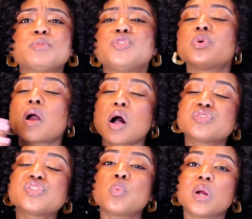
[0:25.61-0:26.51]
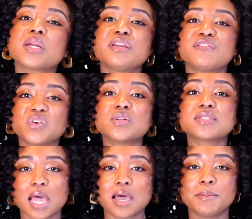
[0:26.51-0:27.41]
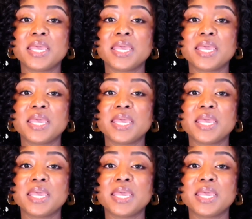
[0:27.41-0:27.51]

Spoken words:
but you are also working full time.